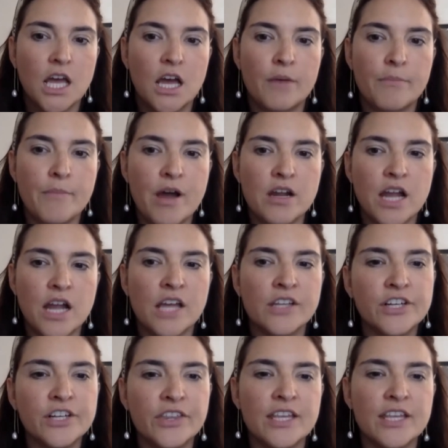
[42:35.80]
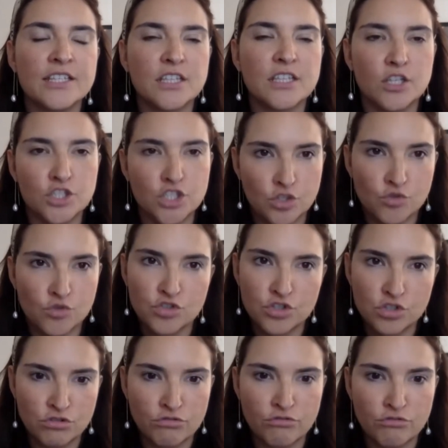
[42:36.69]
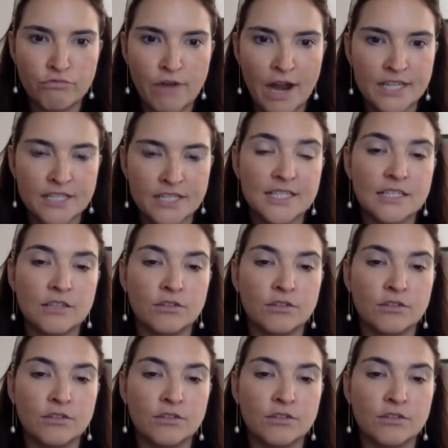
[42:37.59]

among other things, constitutional rights.